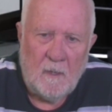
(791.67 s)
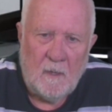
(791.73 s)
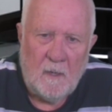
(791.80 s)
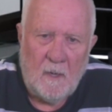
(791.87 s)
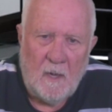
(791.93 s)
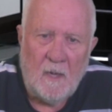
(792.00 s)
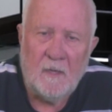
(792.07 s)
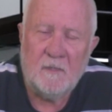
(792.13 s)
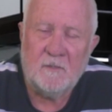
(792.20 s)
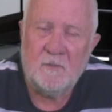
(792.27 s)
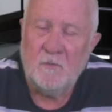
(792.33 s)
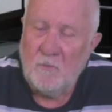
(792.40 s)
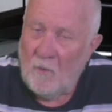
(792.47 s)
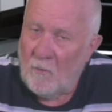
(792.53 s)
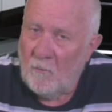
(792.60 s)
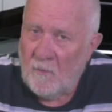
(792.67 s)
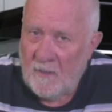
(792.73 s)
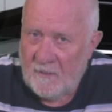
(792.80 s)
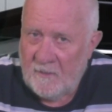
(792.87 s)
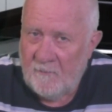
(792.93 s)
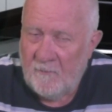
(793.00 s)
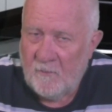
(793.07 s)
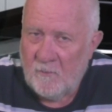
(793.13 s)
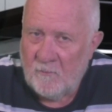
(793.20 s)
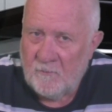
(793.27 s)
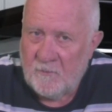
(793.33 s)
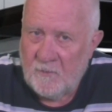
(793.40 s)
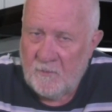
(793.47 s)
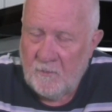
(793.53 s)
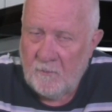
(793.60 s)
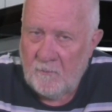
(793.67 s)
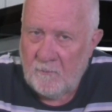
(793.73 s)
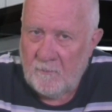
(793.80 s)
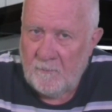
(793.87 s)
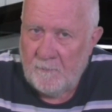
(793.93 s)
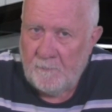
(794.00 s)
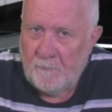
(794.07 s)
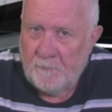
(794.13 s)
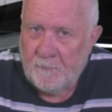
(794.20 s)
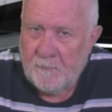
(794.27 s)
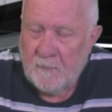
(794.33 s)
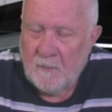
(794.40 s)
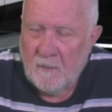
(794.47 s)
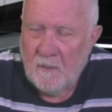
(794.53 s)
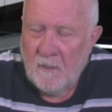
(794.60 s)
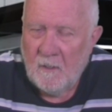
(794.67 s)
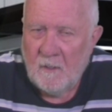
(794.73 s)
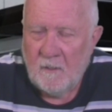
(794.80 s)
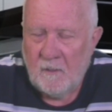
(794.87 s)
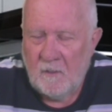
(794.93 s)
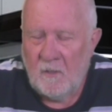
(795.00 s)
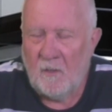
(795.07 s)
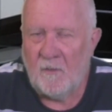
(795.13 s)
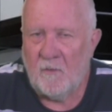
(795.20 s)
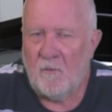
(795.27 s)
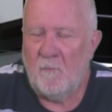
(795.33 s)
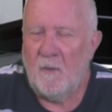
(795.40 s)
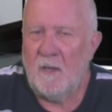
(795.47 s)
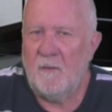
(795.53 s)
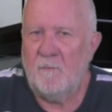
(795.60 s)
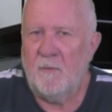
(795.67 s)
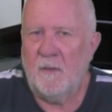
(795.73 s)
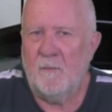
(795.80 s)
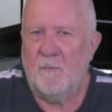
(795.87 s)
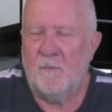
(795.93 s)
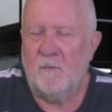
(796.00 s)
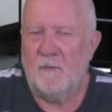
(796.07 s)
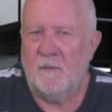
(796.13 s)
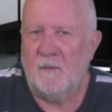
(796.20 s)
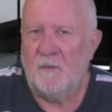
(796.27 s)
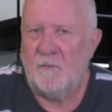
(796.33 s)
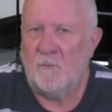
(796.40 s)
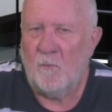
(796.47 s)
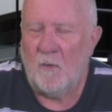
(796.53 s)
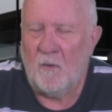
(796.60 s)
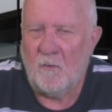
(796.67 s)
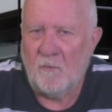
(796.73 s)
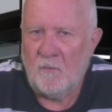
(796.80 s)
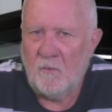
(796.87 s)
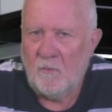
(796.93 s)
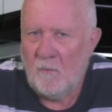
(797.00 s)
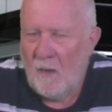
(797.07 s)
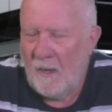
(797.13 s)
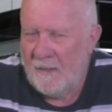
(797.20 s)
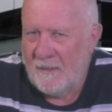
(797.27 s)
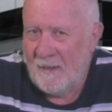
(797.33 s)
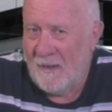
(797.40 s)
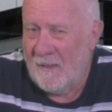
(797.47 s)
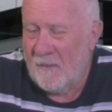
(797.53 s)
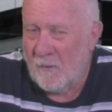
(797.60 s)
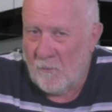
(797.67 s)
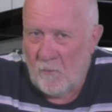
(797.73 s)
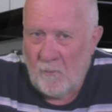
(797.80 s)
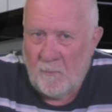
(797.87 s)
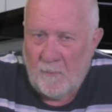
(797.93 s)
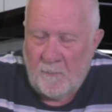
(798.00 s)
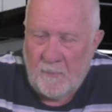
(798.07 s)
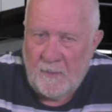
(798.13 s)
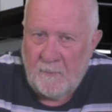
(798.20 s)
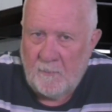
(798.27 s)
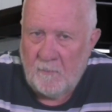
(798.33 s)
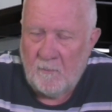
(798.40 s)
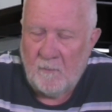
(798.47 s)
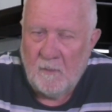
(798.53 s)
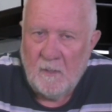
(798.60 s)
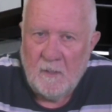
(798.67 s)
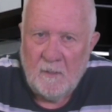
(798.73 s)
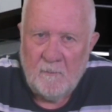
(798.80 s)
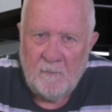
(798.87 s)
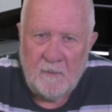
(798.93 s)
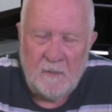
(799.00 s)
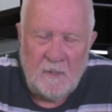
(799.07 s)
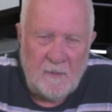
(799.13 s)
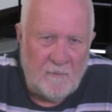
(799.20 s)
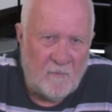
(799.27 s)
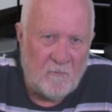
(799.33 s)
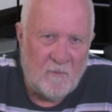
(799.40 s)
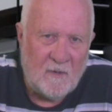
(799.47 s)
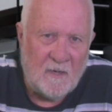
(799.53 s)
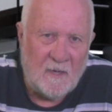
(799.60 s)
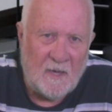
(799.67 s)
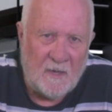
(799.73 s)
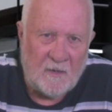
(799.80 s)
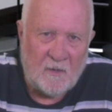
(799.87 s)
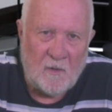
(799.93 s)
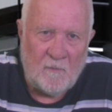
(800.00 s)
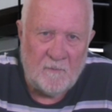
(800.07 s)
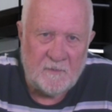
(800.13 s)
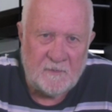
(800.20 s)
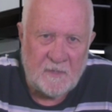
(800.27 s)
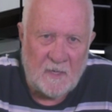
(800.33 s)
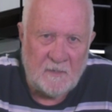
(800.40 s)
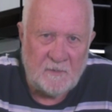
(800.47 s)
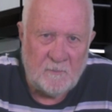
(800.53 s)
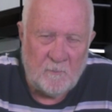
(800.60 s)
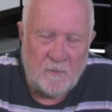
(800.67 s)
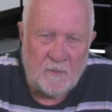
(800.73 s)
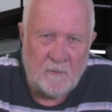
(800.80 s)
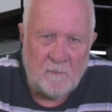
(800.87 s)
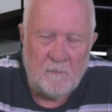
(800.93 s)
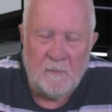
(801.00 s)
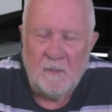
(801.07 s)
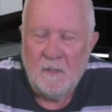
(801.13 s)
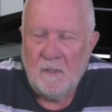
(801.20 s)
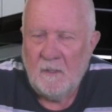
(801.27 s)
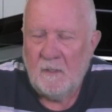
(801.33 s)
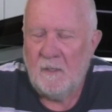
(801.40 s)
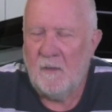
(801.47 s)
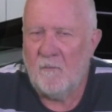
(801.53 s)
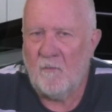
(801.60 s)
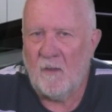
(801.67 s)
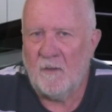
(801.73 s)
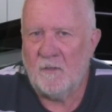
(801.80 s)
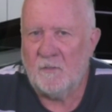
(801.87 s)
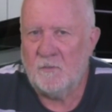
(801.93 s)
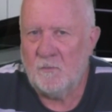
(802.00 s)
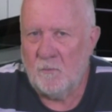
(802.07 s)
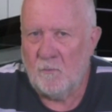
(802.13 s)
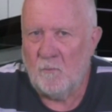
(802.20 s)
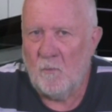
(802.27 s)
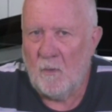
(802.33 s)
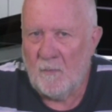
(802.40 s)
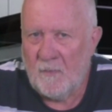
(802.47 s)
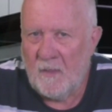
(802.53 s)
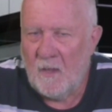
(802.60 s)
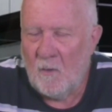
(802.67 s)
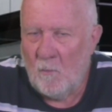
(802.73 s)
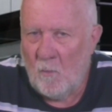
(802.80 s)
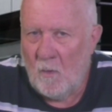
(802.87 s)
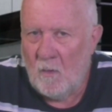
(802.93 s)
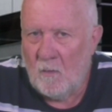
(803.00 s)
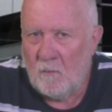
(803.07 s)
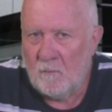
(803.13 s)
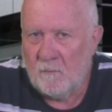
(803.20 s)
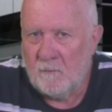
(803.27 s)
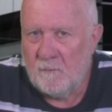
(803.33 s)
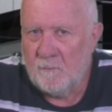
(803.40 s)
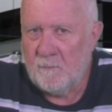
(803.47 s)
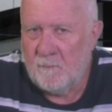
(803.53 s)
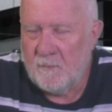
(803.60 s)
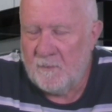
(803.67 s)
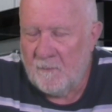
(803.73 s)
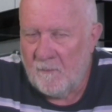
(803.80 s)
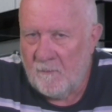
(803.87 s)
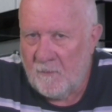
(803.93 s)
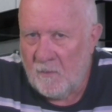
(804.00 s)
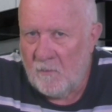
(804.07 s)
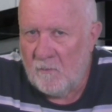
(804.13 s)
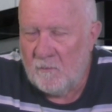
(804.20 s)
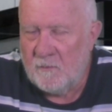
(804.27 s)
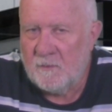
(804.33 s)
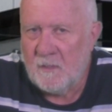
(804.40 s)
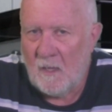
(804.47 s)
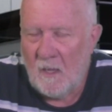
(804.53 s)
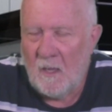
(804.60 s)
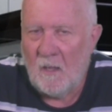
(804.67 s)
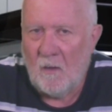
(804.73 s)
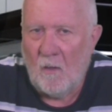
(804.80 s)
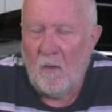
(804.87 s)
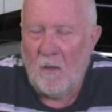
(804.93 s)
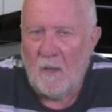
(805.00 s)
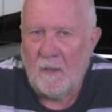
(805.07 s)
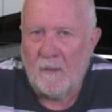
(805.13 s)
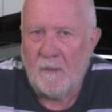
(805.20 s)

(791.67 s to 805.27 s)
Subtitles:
And it's not all that difficult to do. You know, there are many people in this world who hate another group of people, but never really had a conversation with them, never understood what their world views are like.